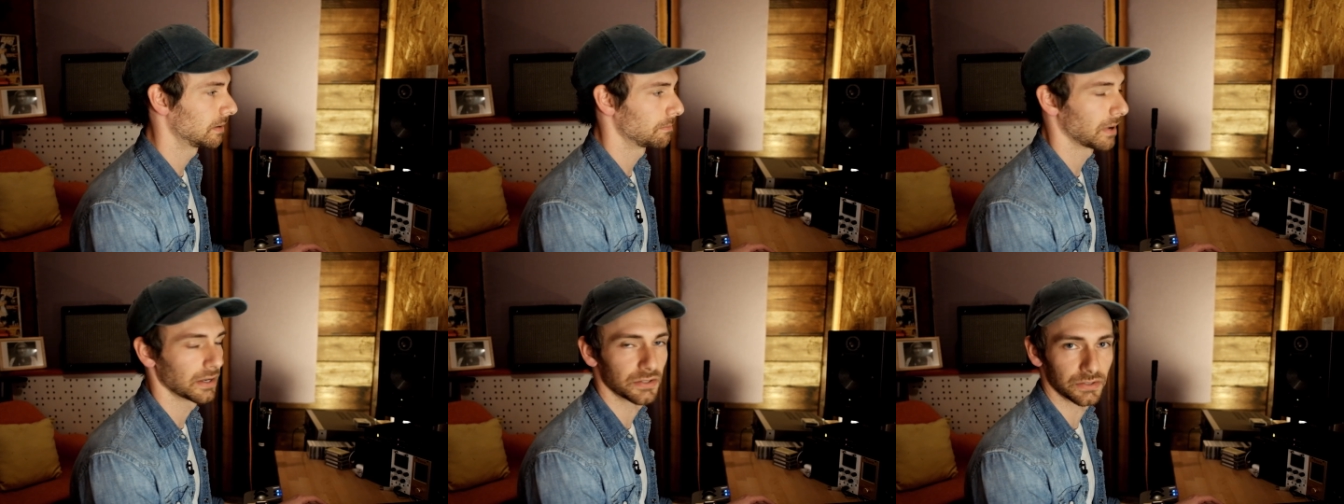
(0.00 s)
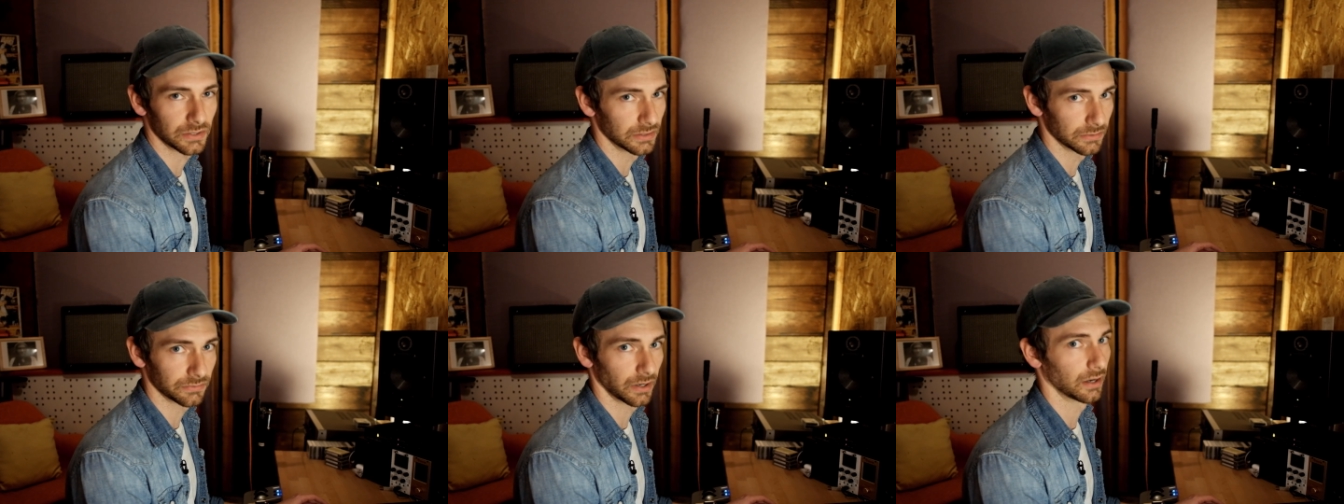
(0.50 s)
my
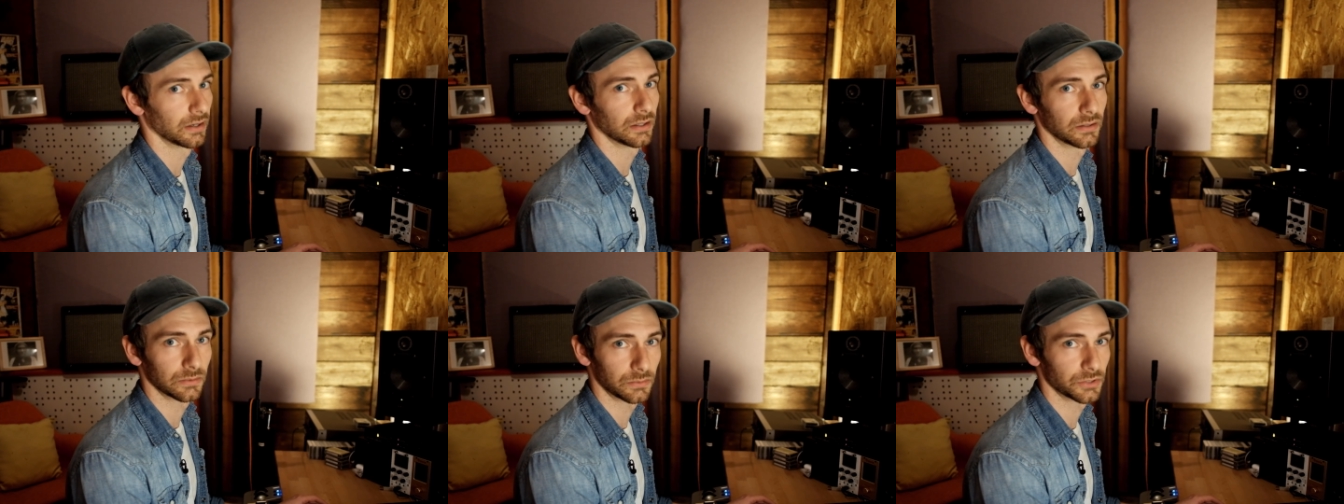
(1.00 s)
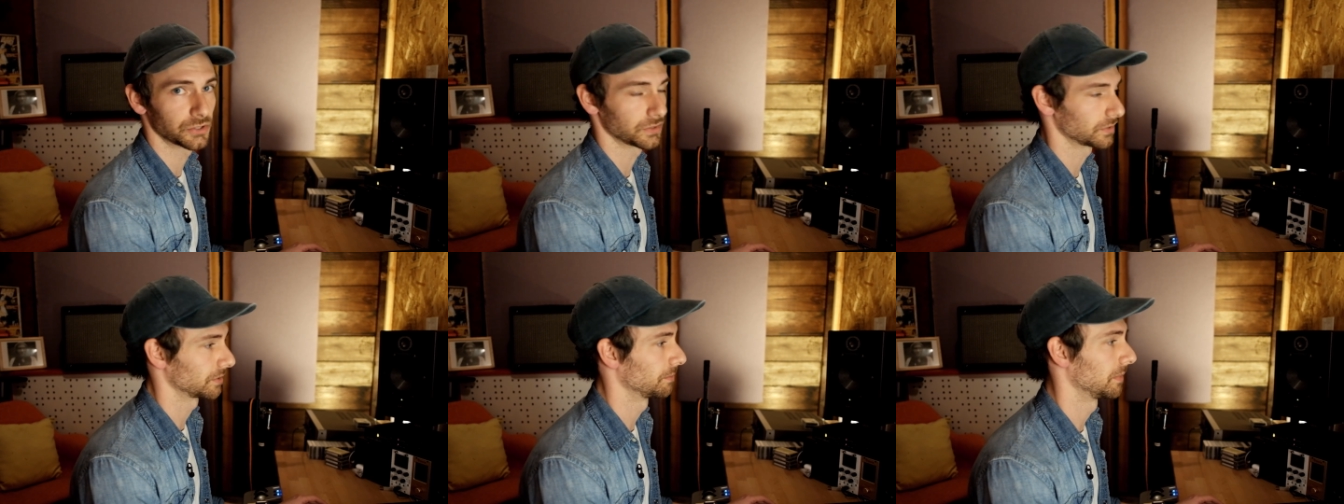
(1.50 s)
signifier, which
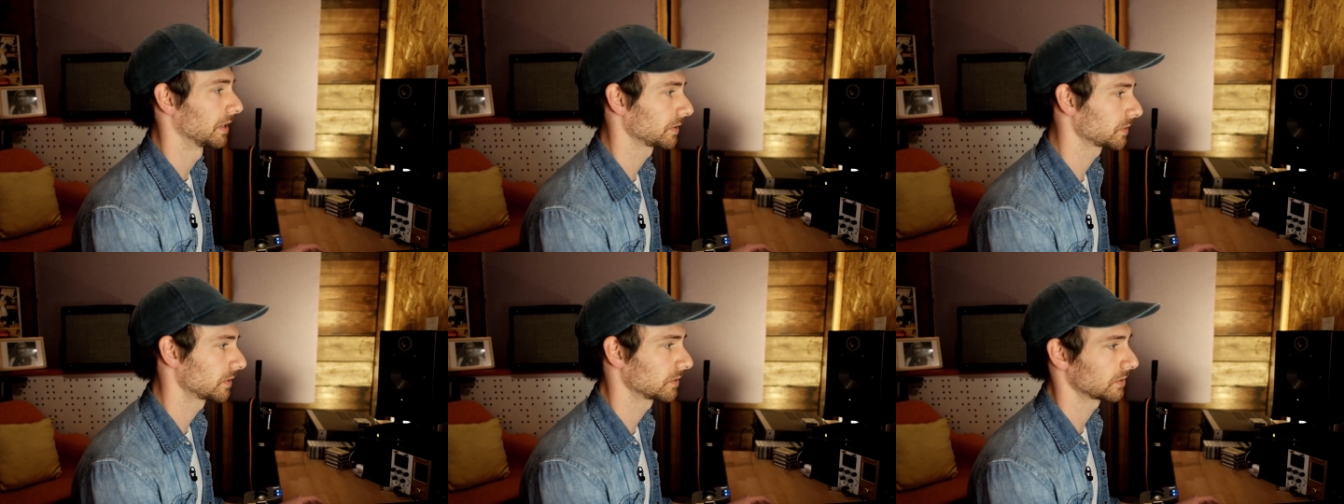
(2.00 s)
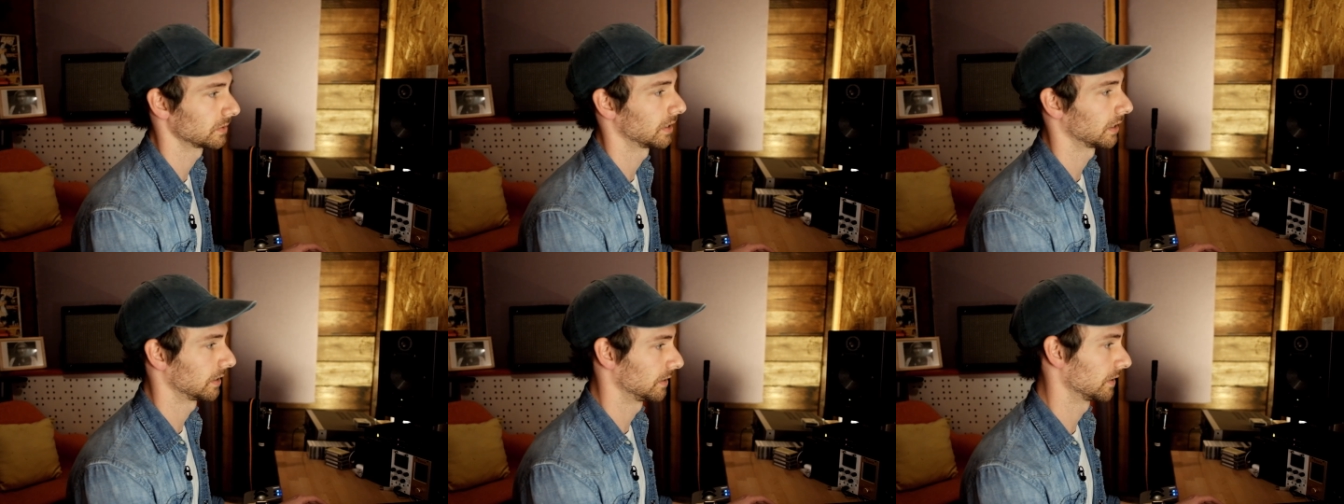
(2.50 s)
is the mix, so
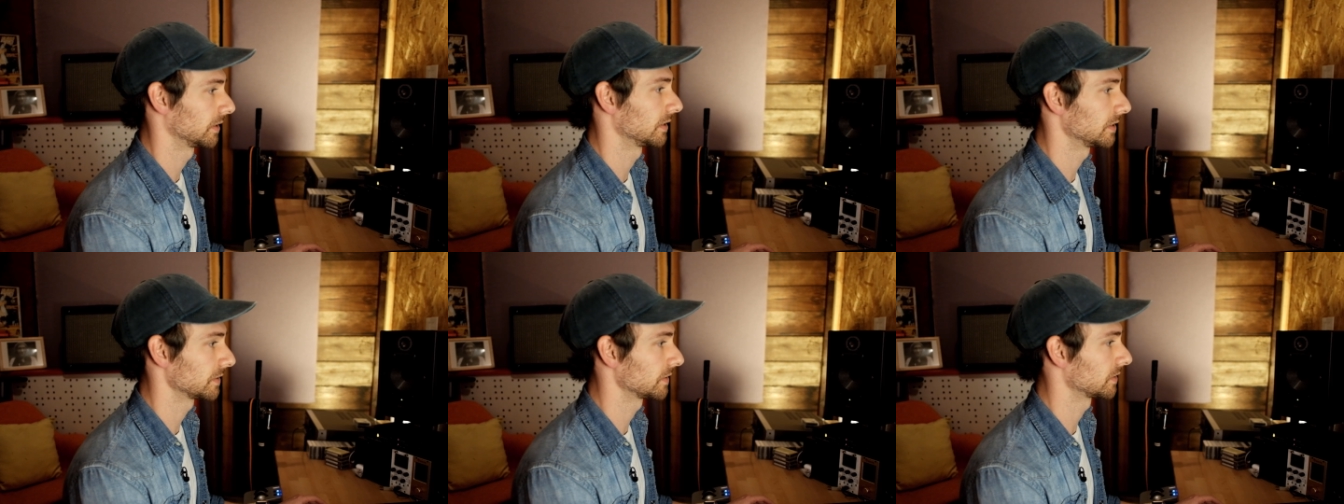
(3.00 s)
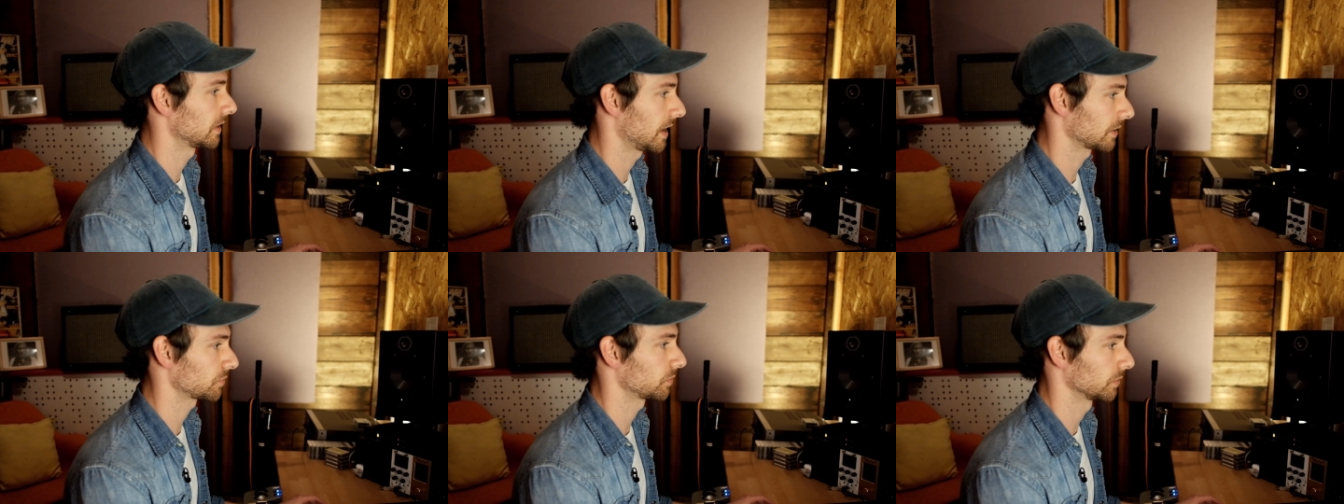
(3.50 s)
that I know that this is the
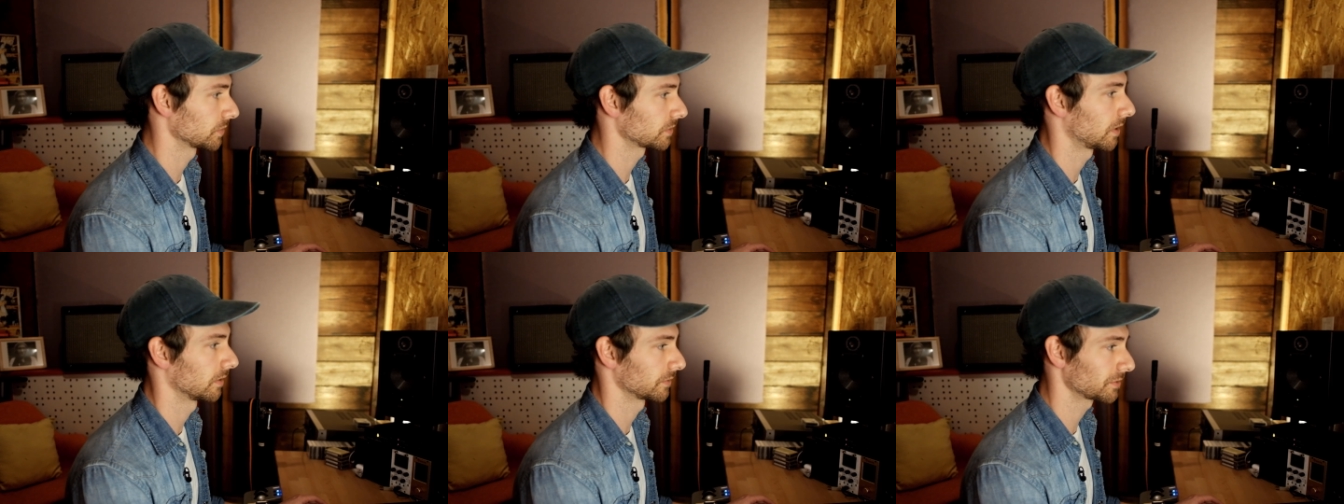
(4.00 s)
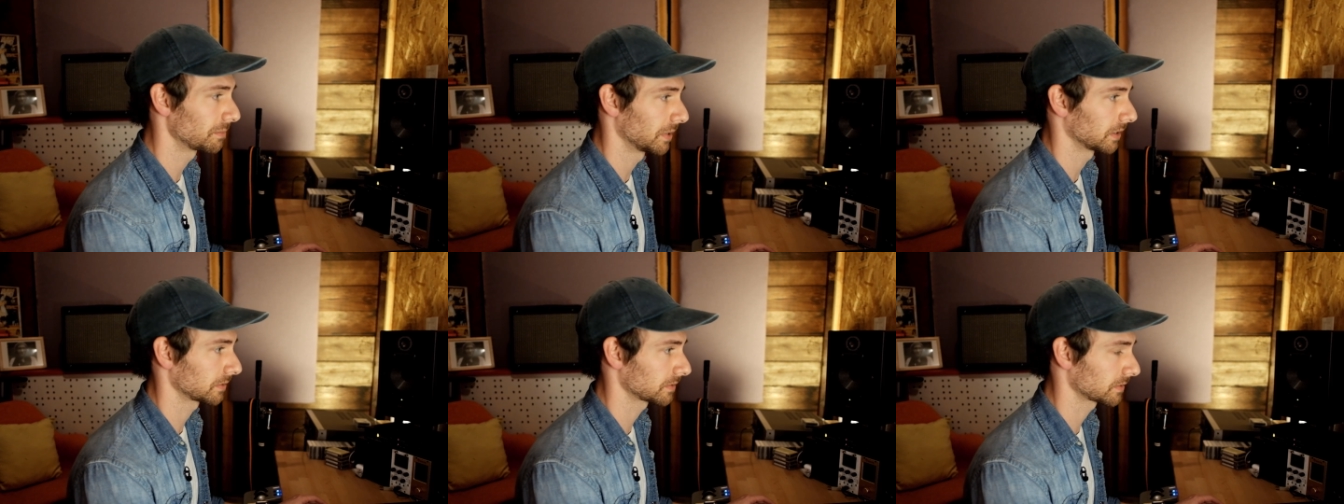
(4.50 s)
actual song's
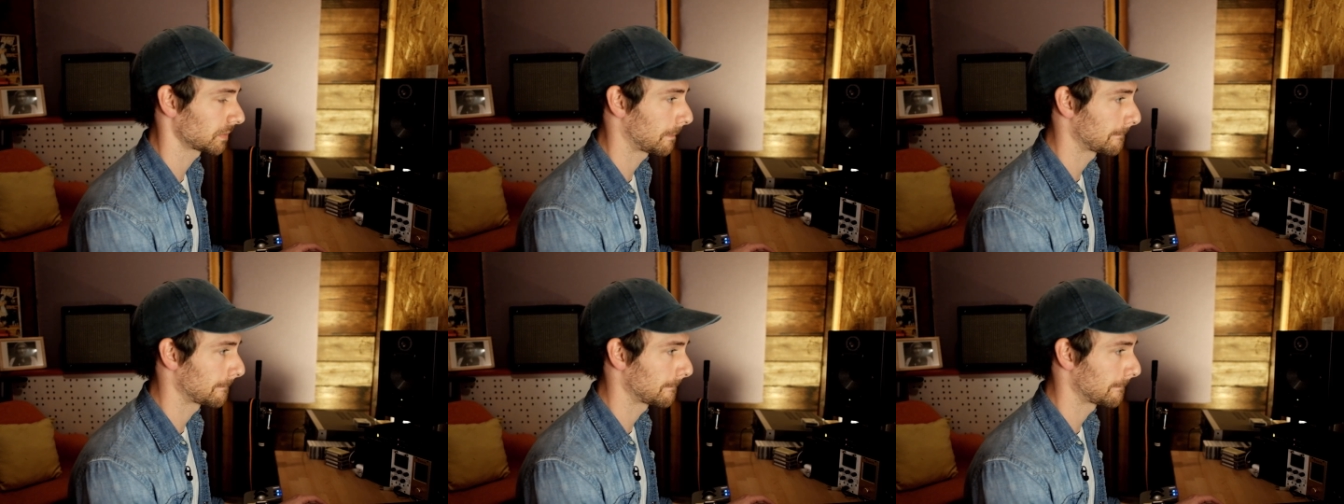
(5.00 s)
mix.